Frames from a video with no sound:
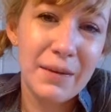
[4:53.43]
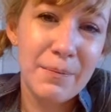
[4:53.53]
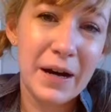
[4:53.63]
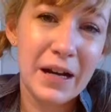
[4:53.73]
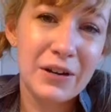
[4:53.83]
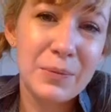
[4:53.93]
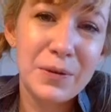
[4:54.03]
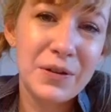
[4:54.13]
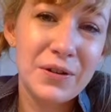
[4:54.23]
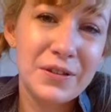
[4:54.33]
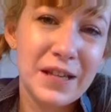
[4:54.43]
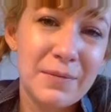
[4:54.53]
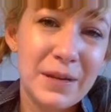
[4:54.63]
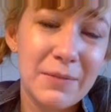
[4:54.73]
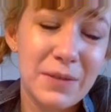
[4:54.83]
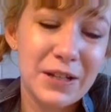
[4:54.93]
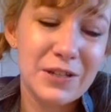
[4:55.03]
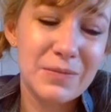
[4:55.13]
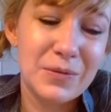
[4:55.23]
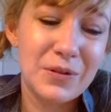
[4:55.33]
but computers can be
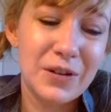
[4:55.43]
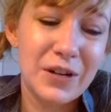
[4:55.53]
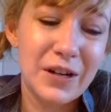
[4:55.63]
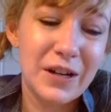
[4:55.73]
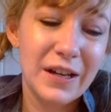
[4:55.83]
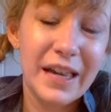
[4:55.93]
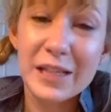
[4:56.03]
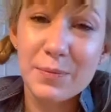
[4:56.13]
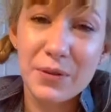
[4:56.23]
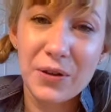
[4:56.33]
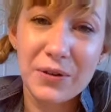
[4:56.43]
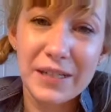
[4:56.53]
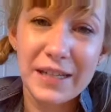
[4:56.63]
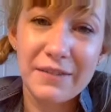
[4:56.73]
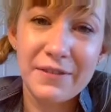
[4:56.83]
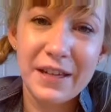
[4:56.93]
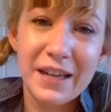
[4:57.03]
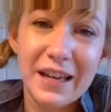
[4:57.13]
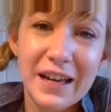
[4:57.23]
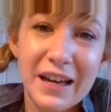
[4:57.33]
much more explorative.
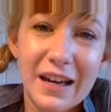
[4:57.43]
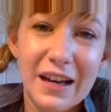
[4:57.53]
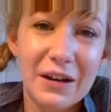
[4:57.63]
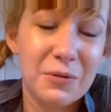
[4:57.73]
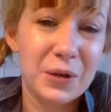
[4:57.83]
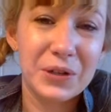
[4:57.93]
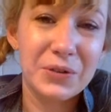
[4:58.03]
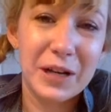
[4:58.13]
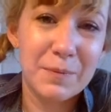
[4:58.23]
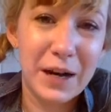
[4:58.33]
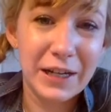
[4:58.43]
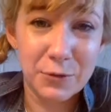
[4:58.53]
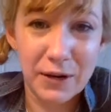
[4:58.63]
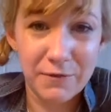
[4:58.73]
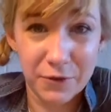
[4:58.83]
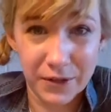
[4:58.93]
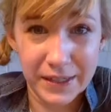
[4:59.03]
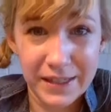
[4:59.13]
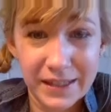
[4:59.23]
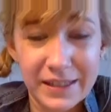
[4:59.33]
When you look at Minecraft, for
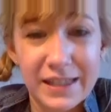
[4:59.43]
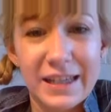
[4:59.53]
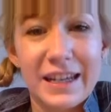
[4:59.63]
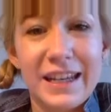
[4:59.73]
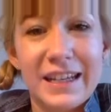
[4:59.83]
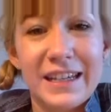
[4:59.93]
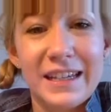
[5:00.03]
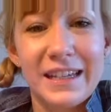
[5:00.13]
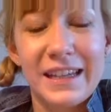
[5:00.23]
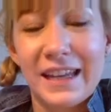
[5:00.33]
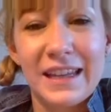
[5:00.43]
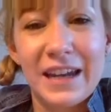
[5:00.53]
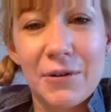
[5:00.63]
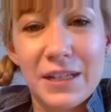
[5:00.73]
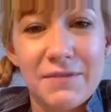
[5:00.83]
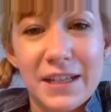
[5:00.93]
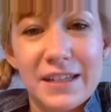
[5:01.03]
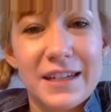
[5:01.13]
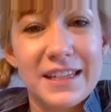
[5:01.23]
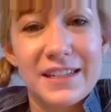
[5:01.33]
instance, it the narrative
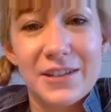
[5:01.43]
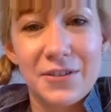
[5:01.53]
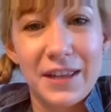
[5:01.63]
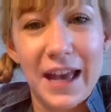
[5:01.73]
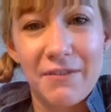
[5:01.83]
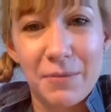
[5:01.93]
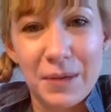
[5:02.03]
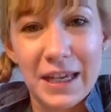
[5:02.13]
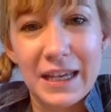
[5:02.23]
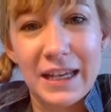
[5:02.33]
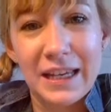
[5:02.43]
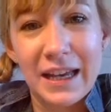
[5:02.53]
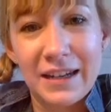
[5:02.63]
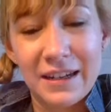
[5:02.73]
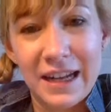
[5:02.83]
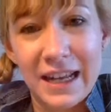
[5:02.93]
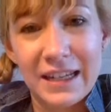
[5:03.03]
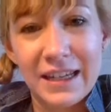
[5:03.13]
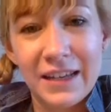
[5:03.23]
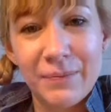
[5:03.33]
doesn't necessarily have a beginning and an
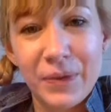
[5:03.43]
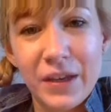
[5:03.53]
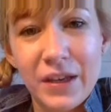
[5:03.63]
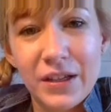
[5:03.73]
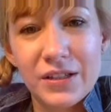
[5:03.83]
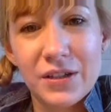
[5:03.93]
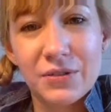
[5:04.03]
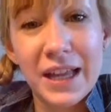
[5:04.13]
ending. So